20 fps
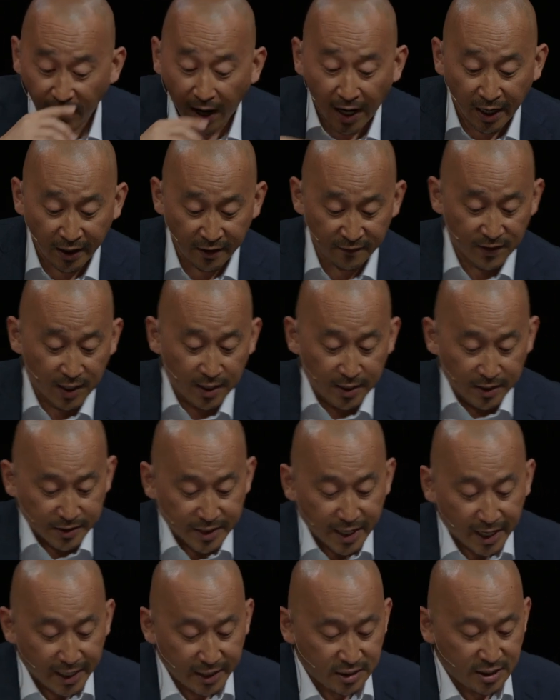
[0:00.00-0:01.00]

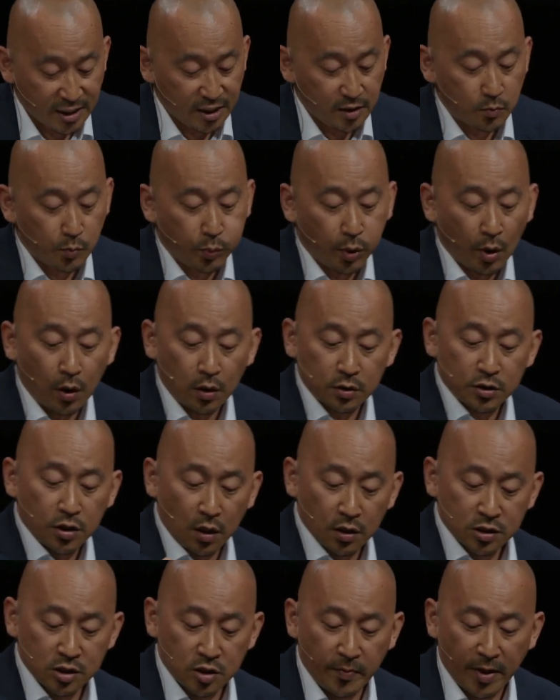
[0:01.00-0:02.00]
5:19, Paul
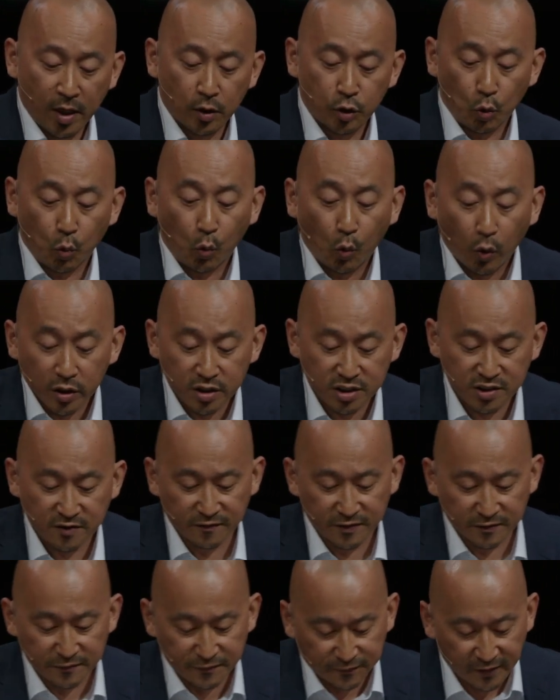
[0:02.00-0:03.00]
talks about the works
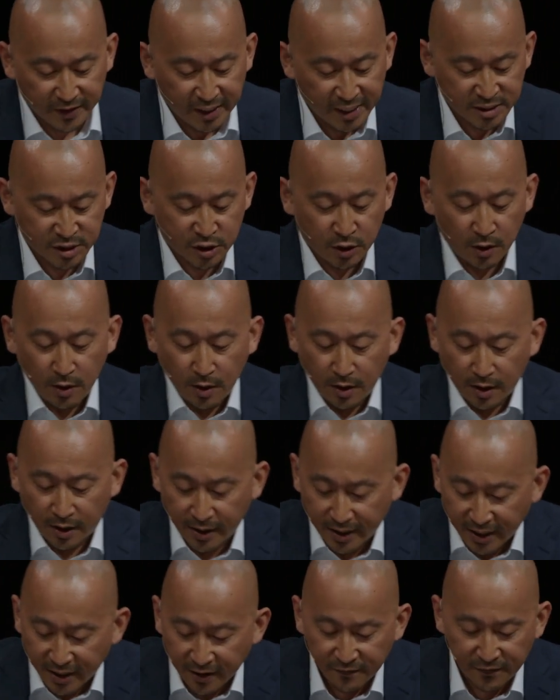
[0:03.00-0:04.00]
of the flesh
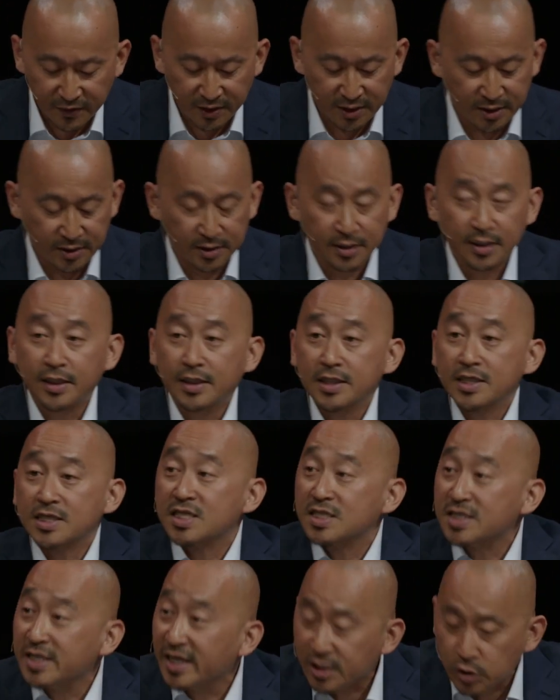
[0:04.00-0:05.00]
are evident:
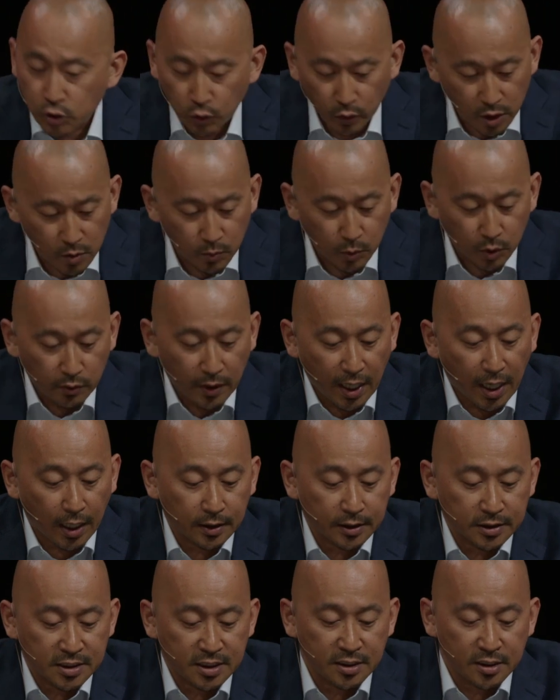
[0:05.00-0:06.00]
sexual
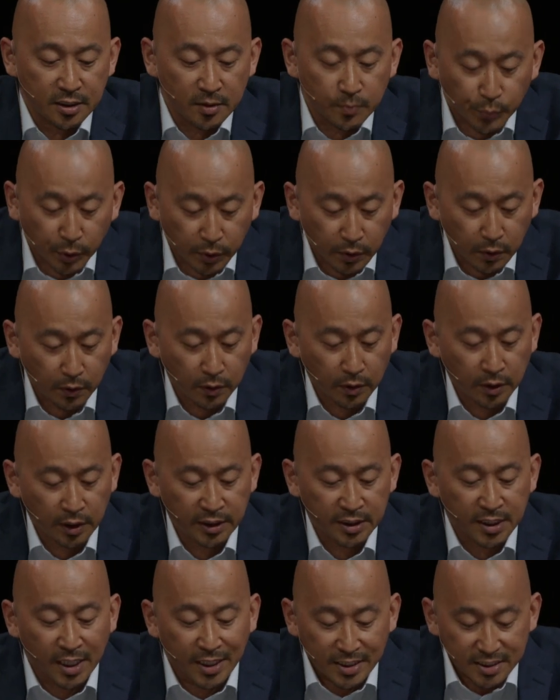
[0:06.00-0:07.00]
immorality,
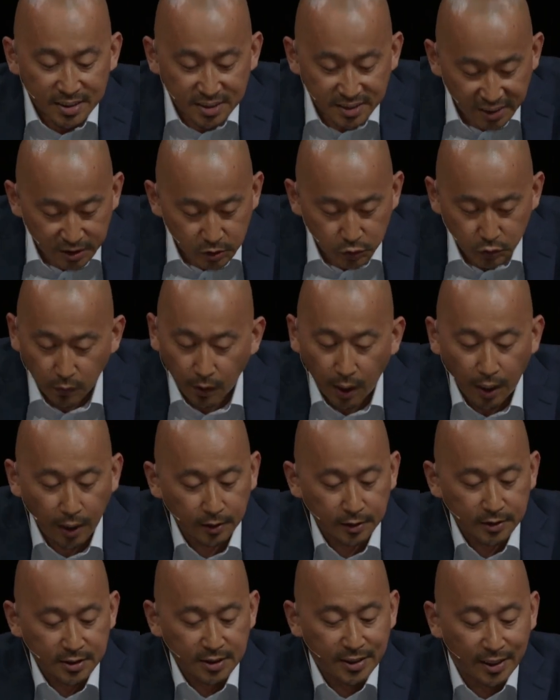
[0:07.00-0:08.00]
impurity,
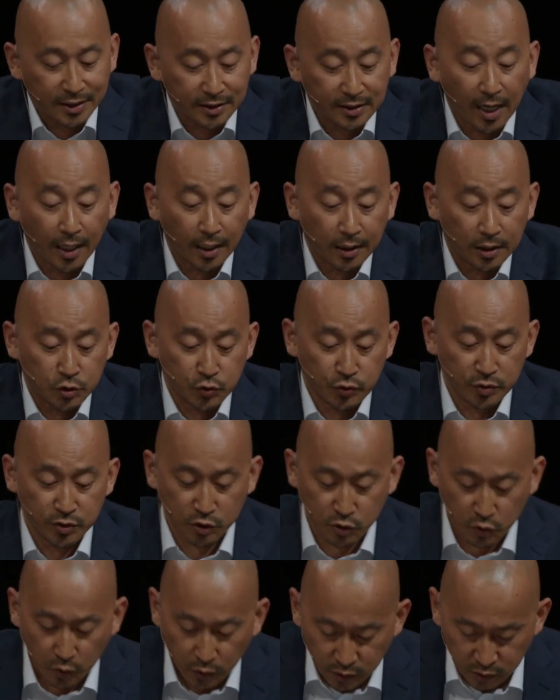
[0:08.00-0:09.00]
sensuality,
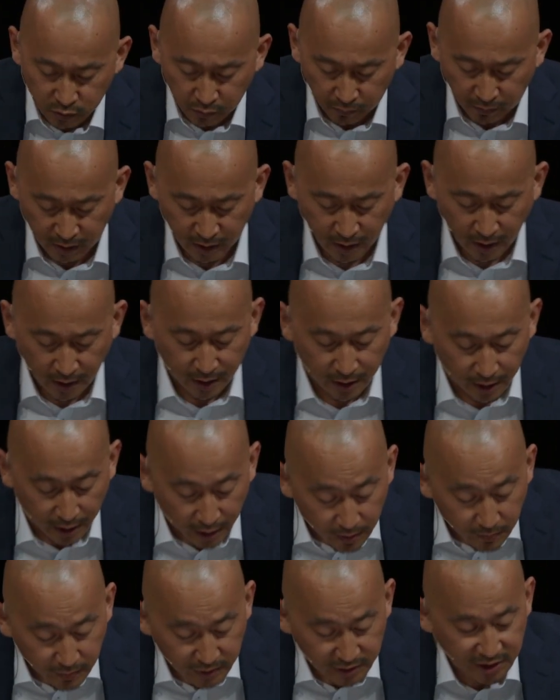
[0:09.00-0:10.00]
idolatry, sorcery,
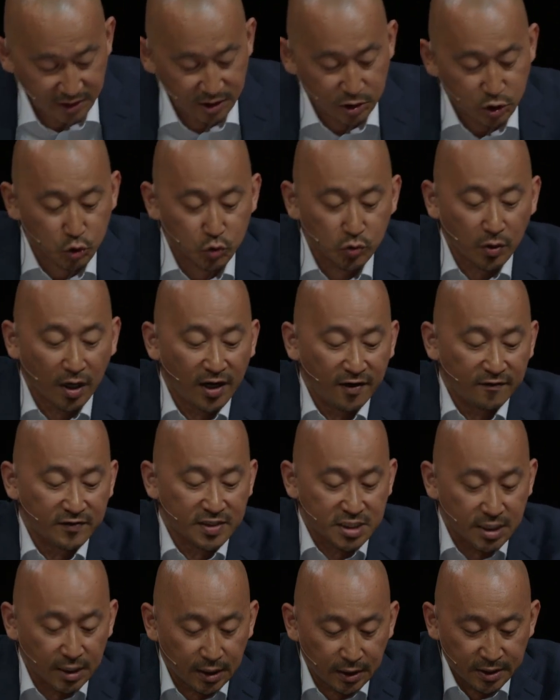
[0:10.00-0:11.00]
enmity,
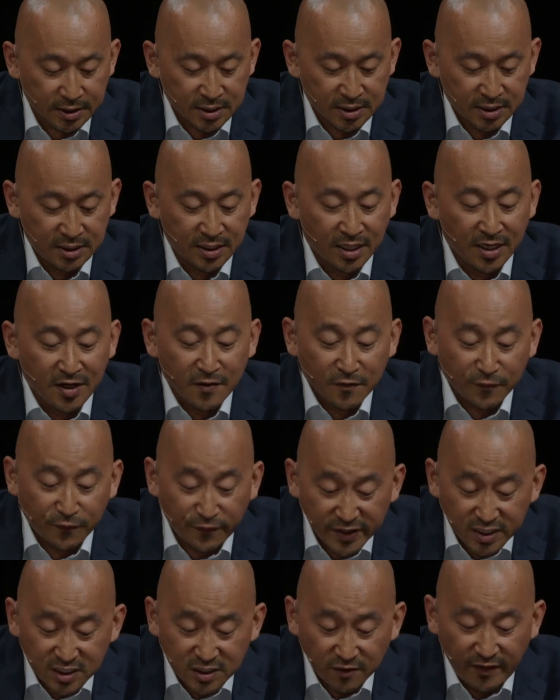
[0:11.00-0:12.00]
strife, jealousy,
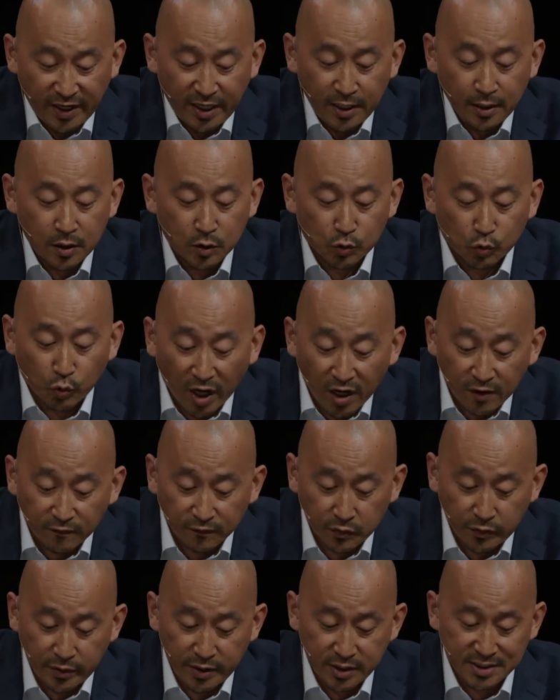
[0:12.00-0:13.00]
fits of anger,
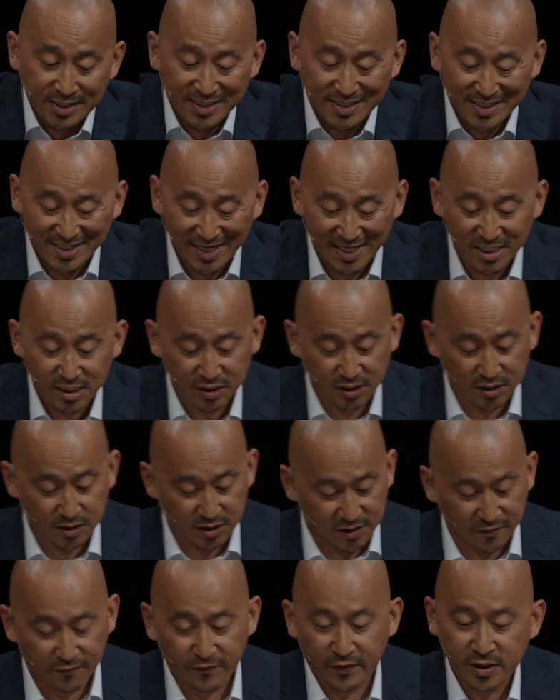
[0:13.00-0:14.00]
rivalries,
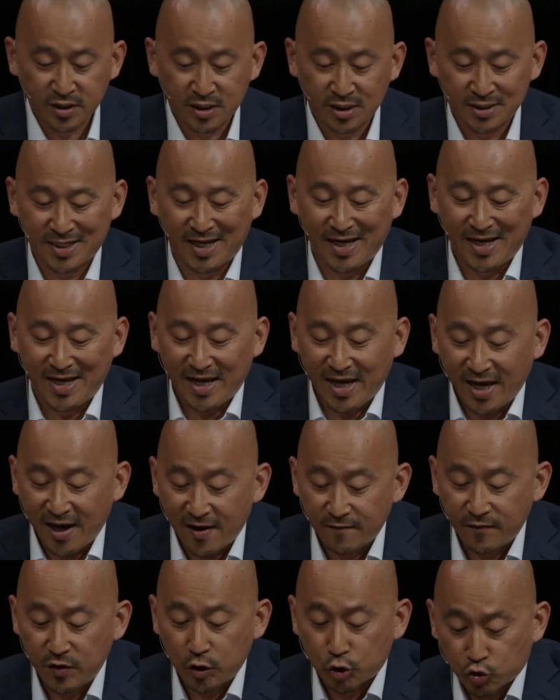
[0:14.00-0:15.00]
dissensions, divisions,
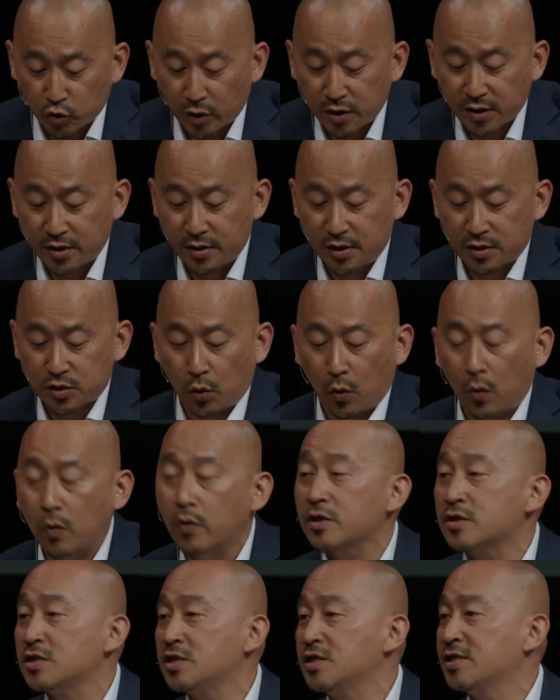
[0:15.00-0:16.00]
envy, drunkenness,
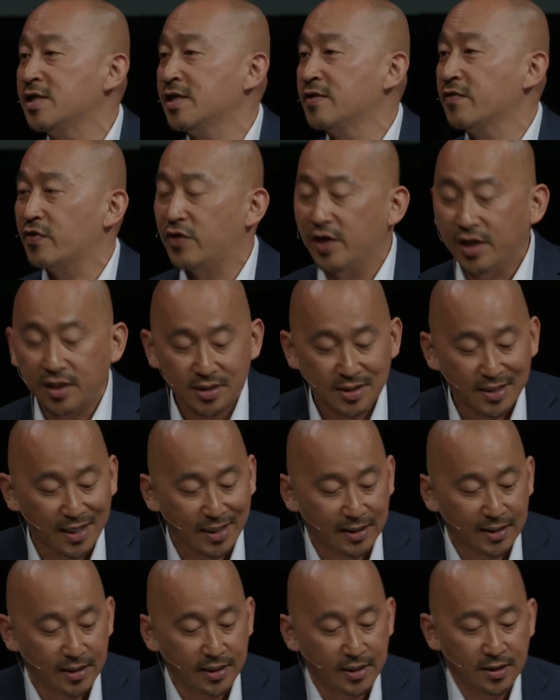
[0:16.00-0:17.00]
orgies, and things
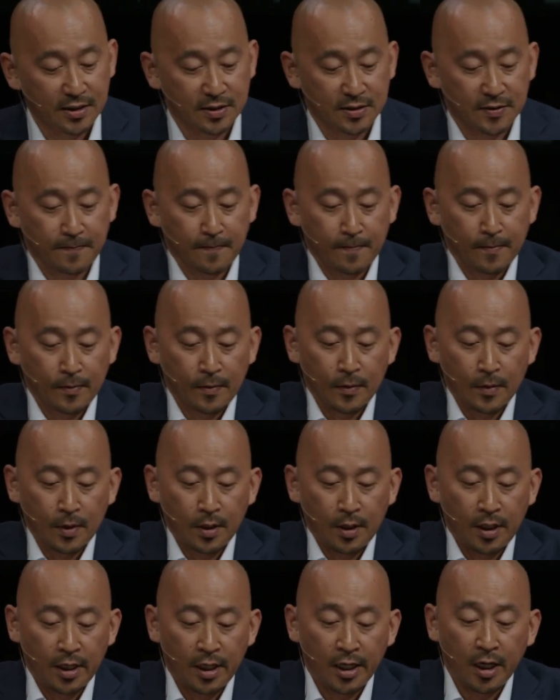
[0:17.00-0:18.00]
like these.
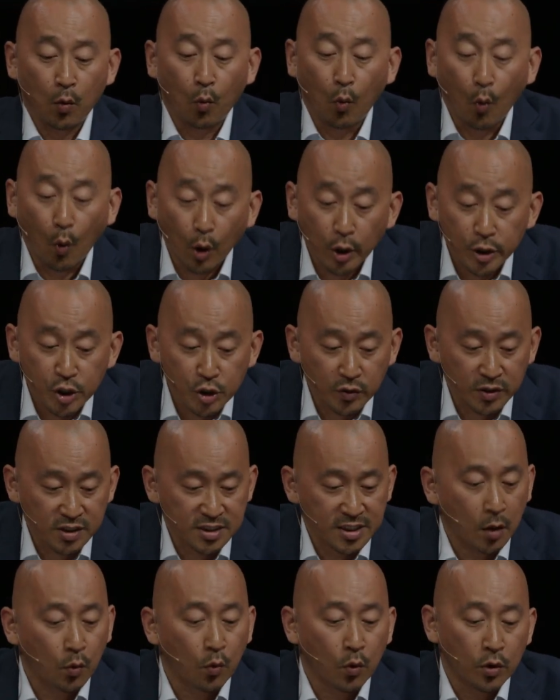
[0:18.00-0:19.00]
And I warn
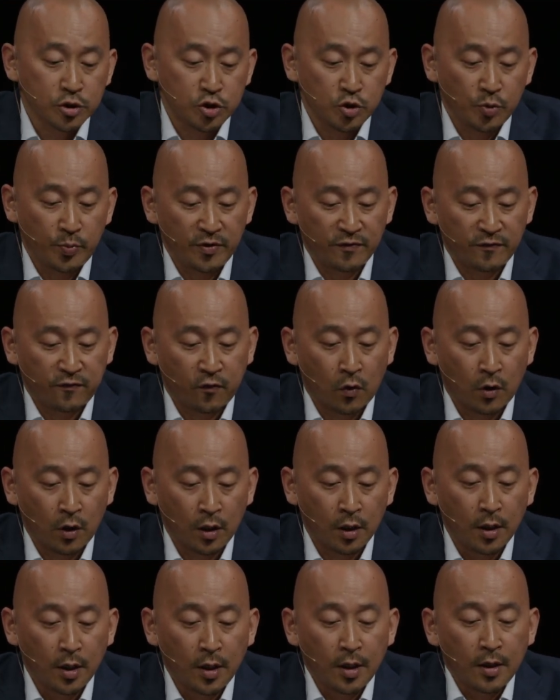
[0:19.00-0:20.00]
you, as I warned you
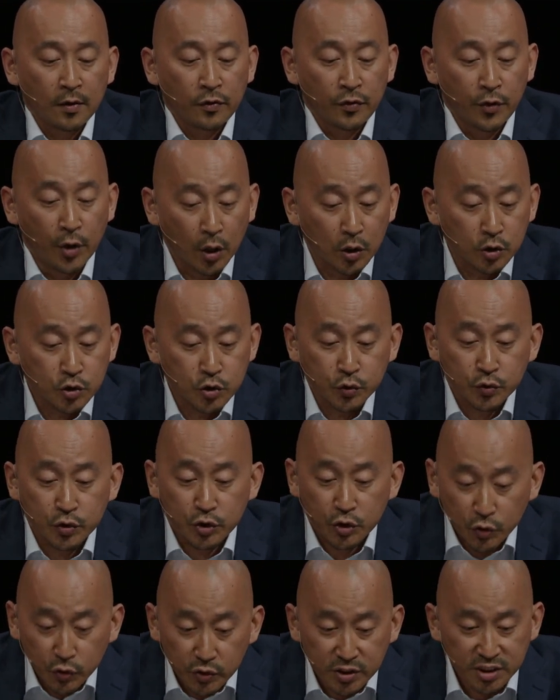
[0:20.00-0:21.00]
before, those who
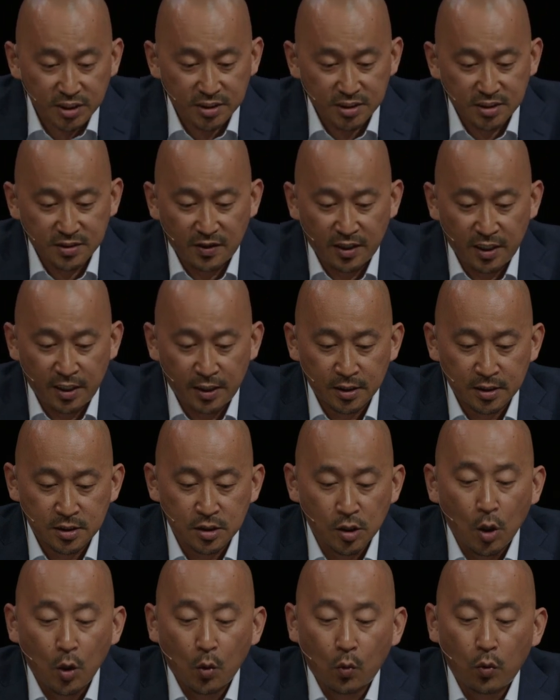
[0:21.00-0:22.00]
do such
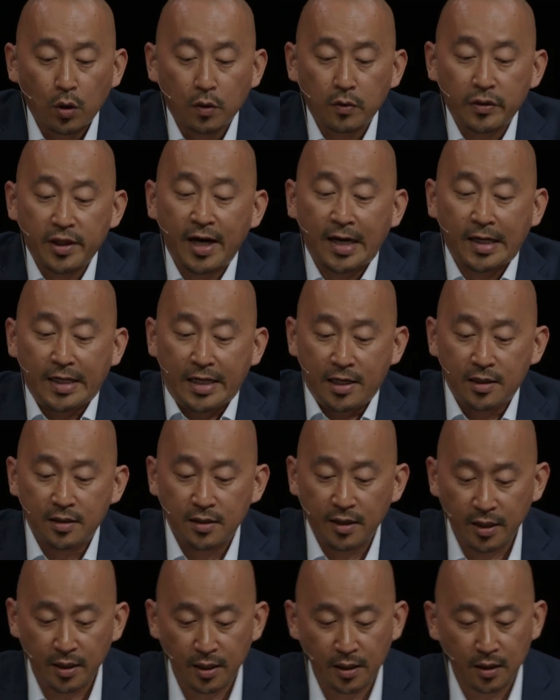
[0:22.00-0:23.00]
things will not
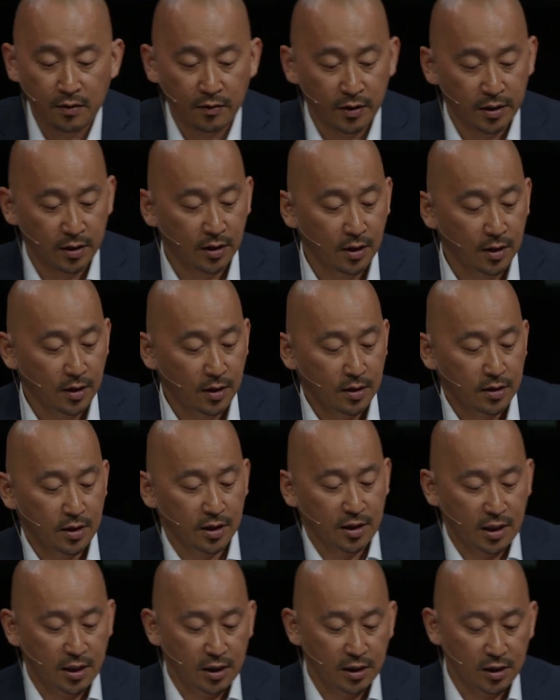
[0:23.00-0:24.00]
inherit
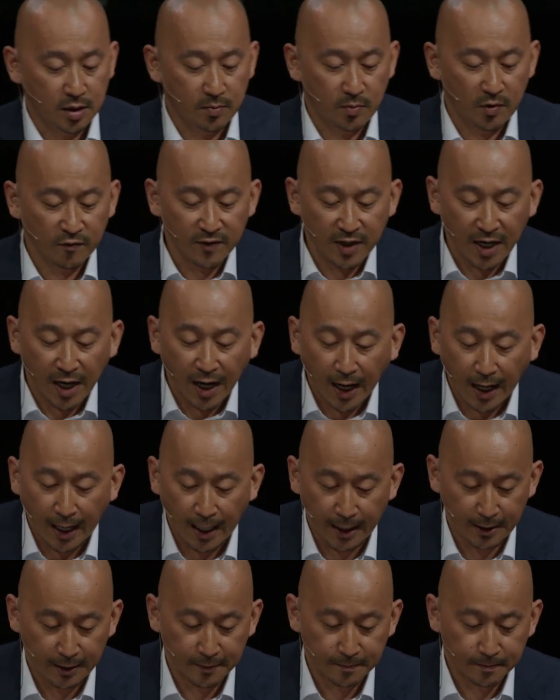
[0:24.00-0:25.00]
the kingdom of
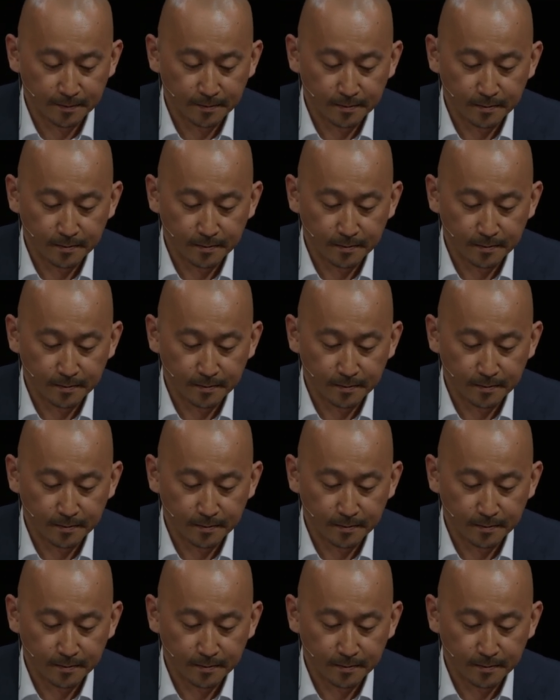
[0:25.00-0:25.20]
God.